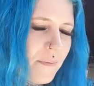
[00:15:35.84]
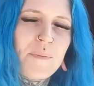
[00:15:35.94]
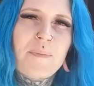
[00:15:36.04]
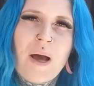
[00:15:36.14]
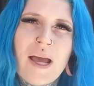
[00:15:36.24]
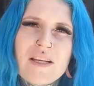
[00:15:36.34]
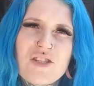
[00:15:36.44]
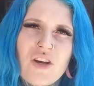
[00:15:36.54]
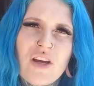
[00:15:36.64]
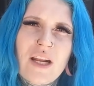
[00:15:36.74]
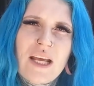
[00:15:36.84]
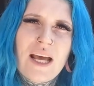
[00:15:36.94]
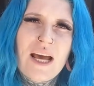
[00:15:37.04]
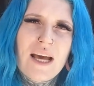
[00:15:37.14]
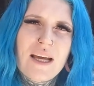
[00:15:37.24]
Buy a shirt and a
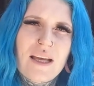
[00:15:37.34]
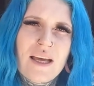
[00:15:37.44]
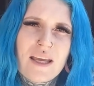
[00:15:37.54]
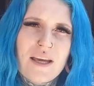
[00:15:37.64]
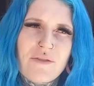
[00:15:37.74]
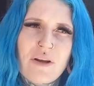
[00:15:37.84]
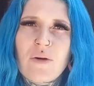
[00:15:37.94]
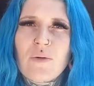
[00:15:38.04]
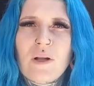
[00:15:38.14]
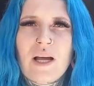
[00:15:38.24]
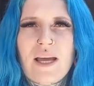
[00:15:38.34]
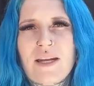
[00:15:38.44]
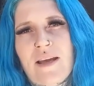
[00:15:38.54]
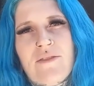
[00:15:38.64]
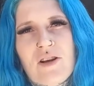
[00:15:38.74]
hat and get a free cooler
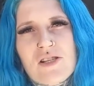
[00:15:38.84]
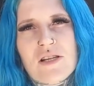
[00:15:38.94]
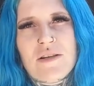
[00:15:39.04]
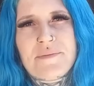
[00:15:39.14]
and air freshener.